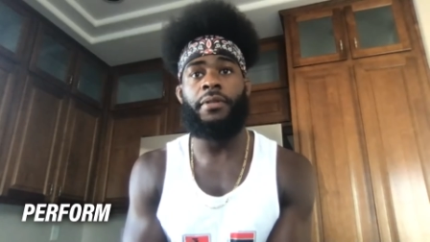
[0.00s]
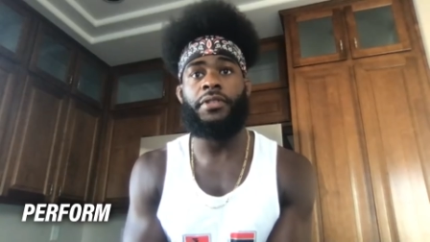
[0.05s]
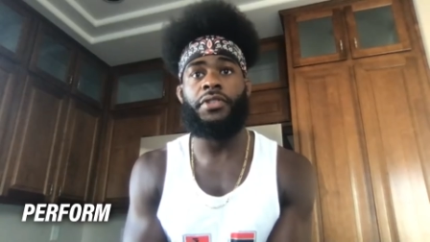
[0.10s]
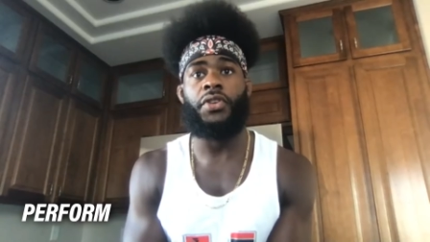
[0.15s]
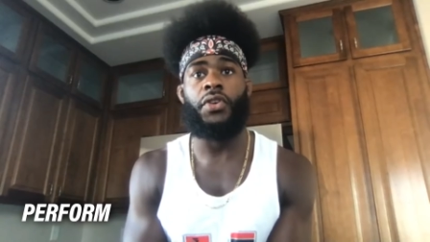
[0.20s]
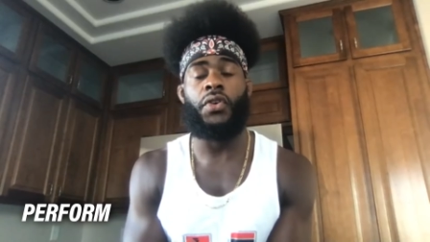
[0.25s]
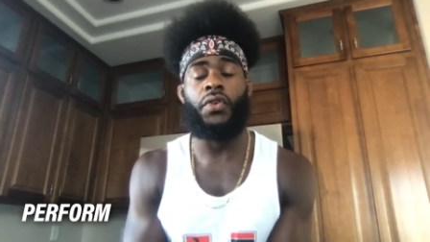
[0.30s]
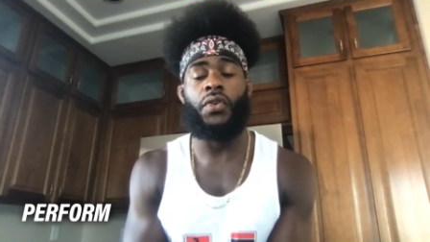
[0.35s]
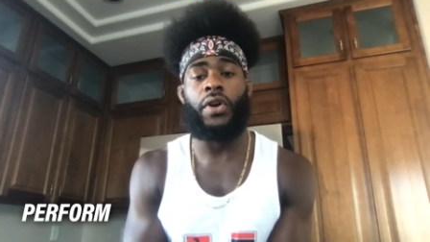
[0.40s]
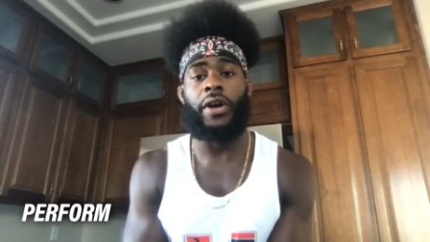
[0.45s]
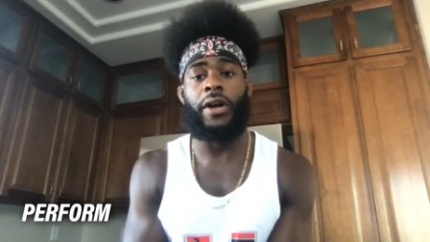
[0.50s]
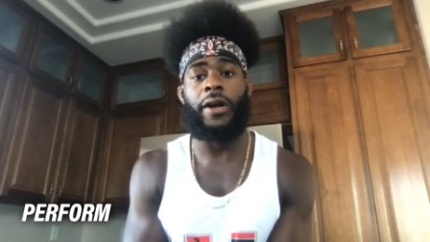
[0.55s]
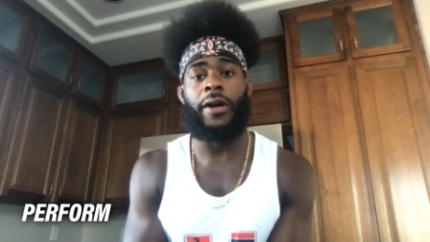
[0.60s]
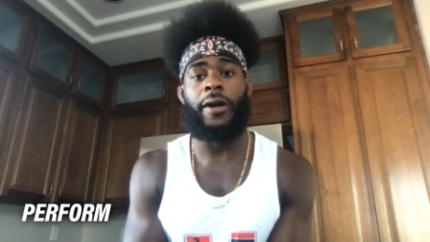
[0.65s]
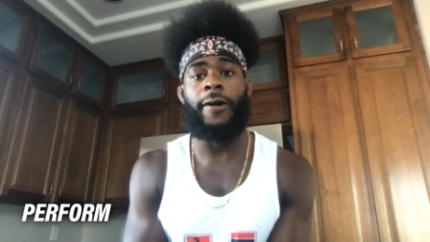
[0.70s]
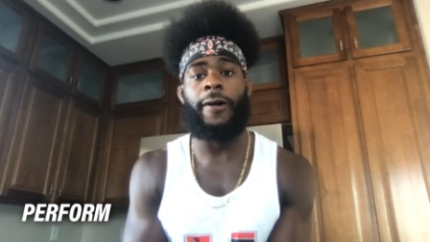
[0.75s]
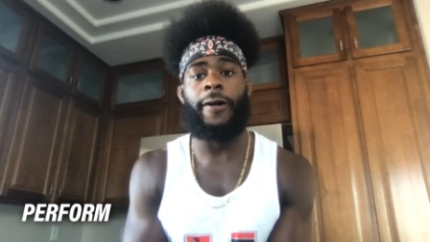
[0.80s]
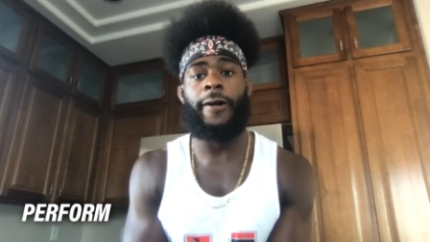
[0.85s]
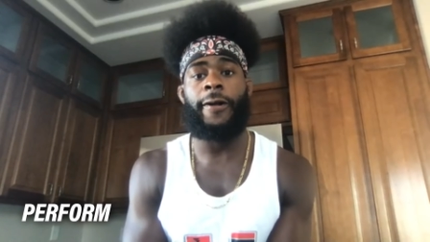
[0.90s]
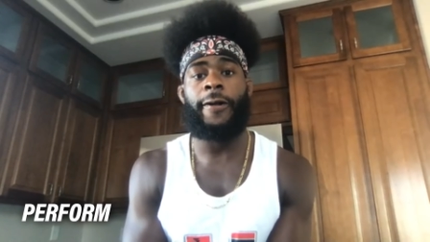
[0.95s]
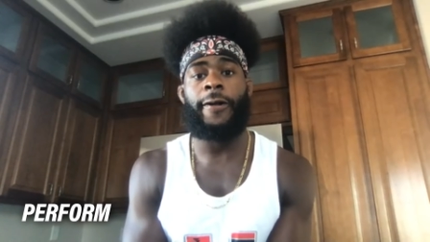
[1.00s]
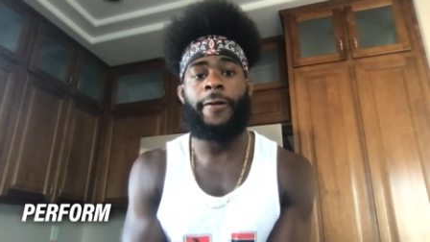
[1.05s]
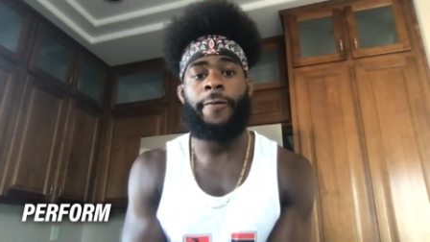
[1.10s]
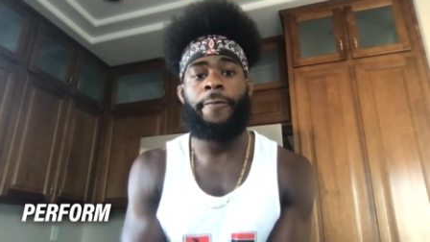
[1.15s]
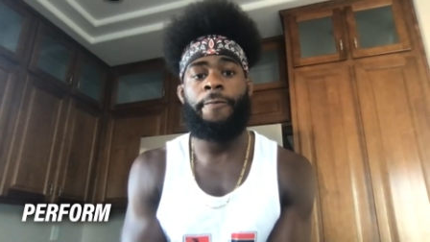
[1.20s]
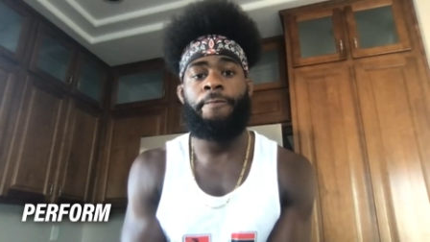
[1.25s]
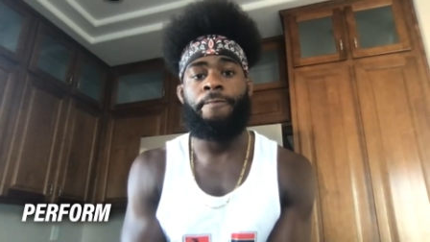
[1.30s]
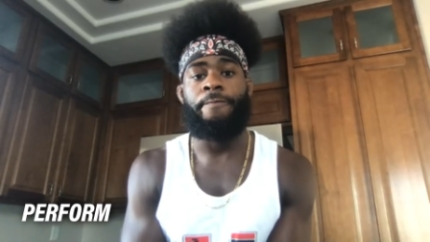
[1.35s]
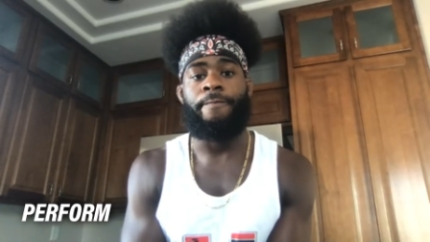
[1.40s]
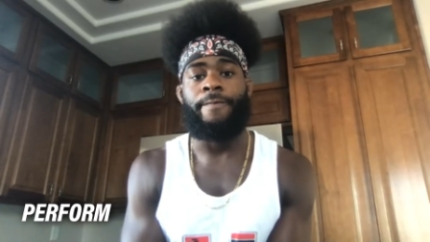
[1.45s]
So I
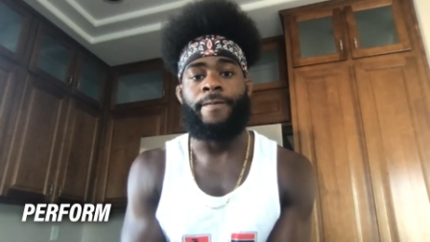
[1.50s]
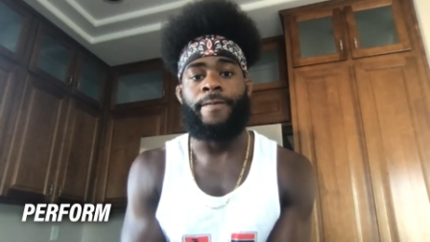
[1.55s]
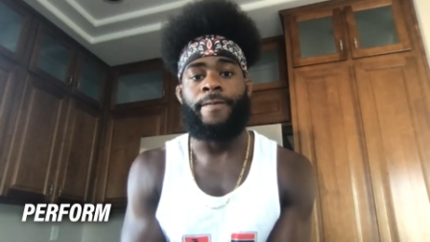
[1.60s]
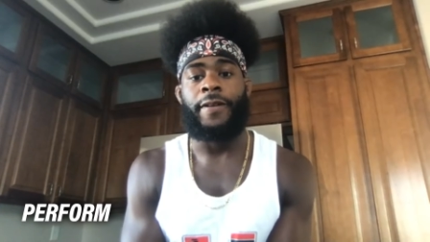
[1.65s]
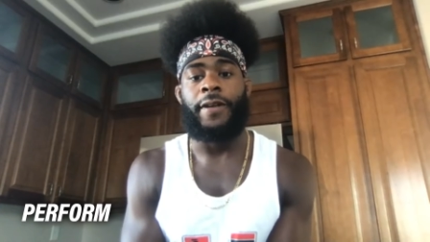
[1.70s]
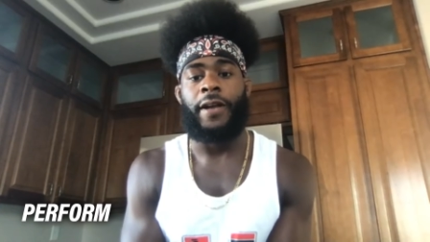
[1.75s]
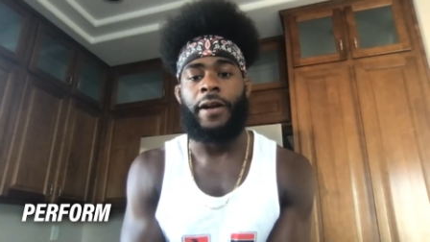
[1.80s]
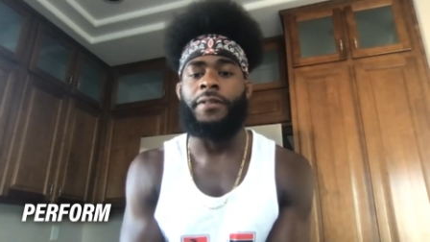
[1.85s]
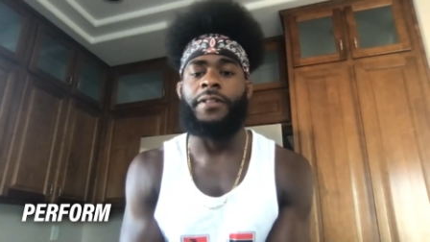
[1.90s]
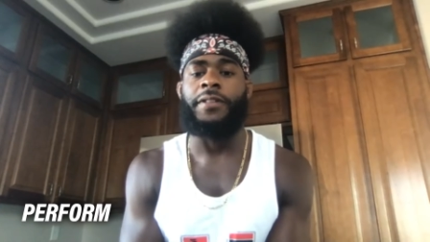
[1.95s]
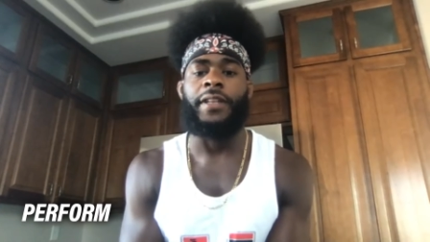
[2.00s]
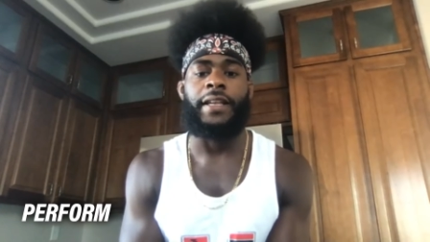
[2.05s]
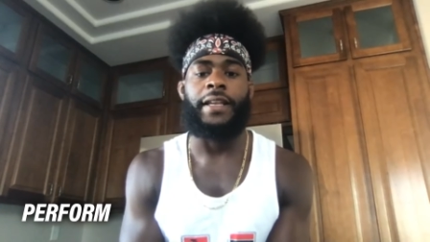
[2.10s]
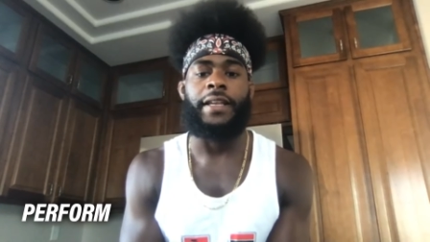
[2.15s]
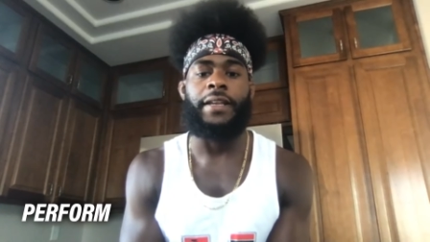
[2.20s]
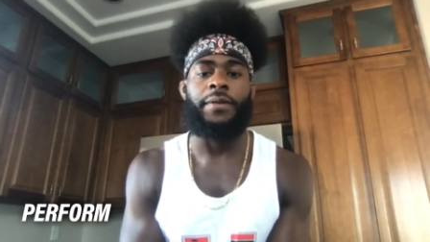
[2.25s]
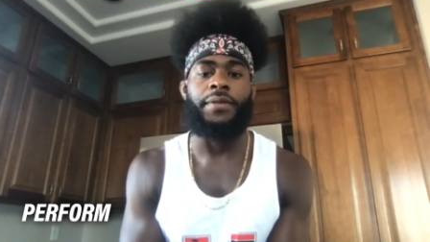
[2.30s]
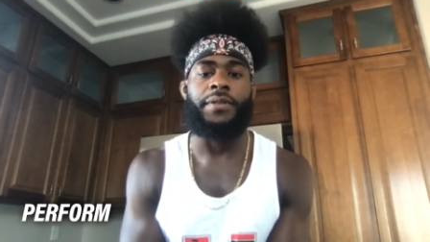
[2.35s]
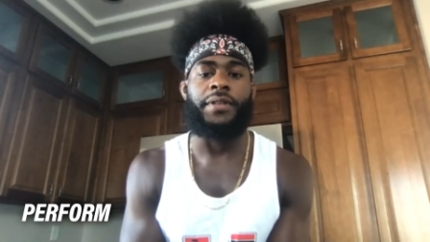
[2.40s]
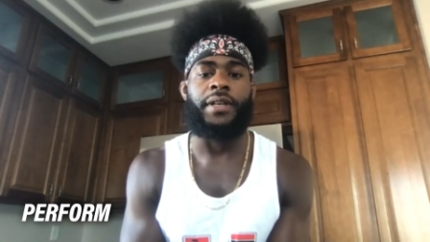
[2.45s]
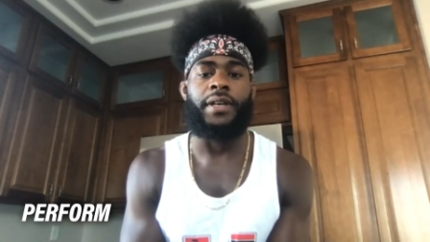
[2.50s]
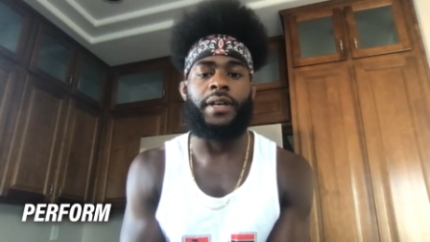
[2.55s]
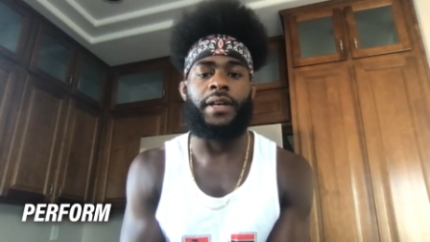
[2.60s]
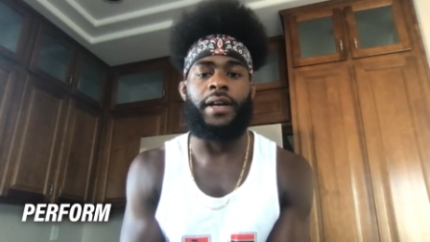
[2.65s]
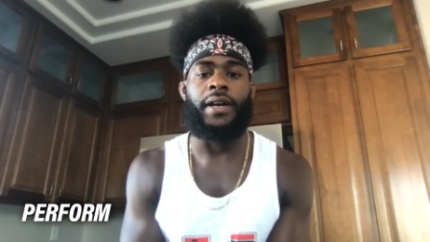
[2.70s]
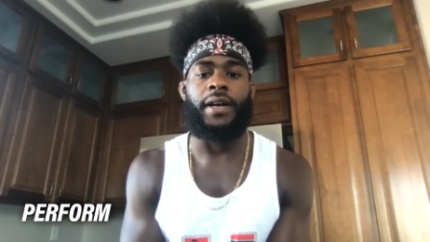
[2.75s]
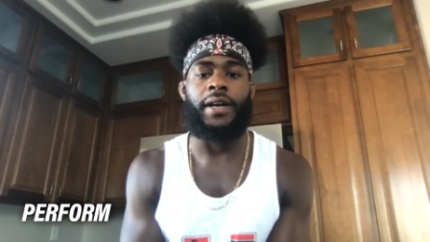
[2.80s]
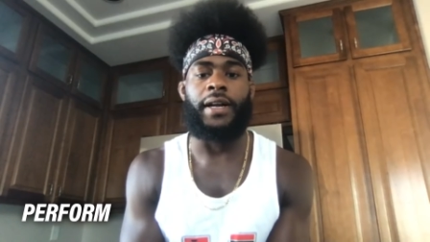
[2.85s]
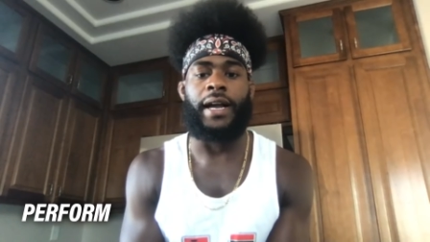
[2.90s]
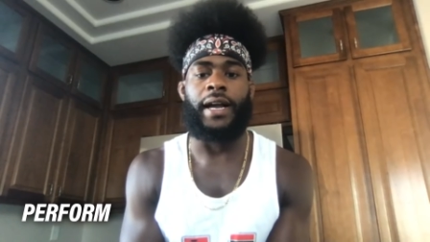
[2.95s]
would say he was
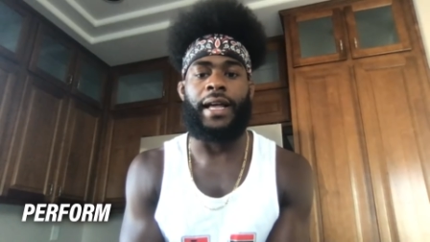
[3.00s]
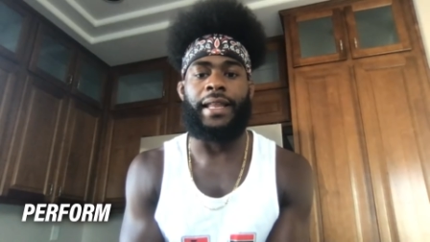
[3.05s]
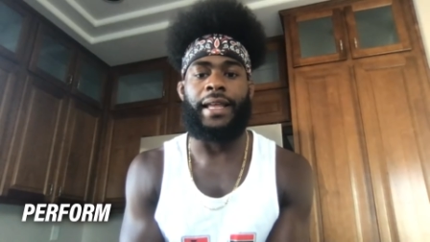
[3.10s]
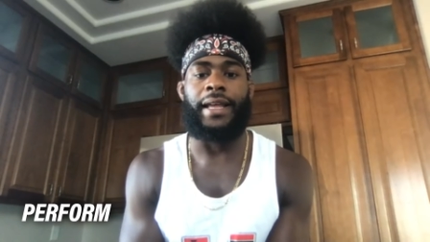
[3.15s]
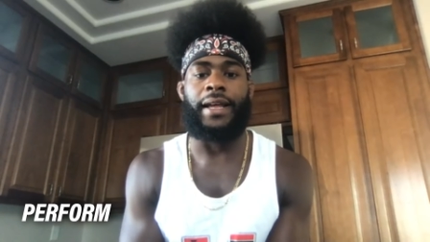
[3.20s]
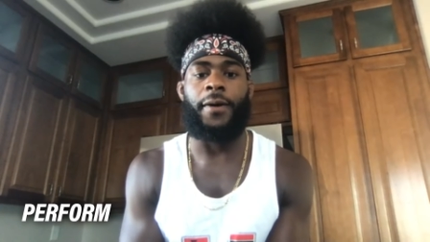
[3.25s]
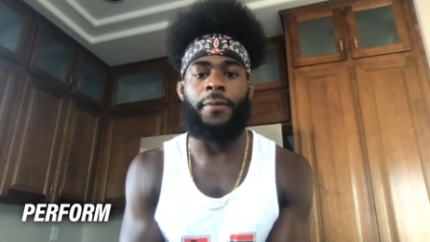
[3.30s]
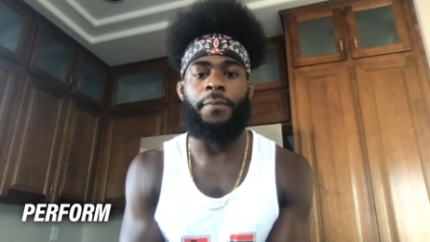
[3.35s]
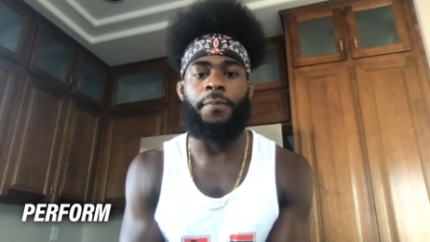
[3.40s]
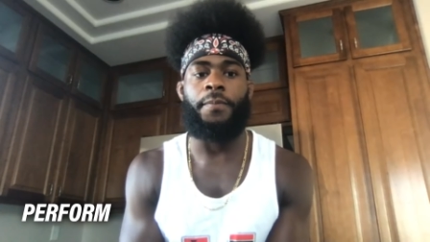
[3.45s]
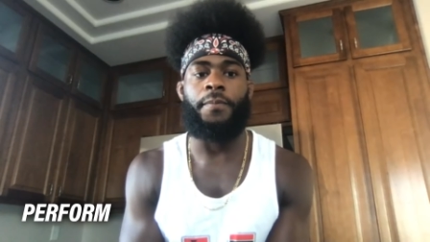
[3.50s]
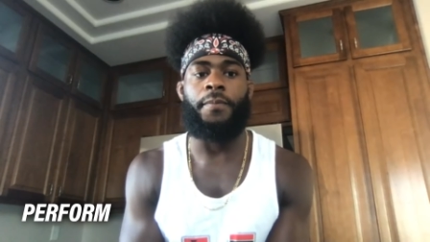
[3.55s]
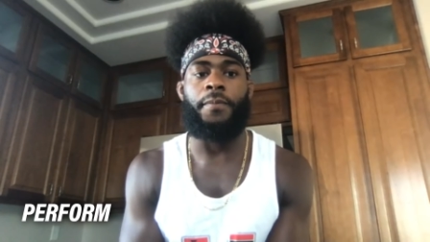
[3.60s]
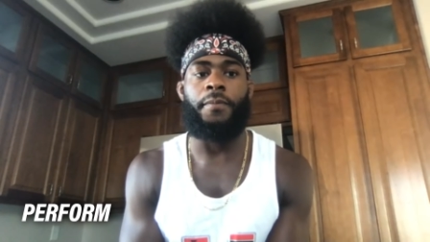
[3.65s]
a guy that helped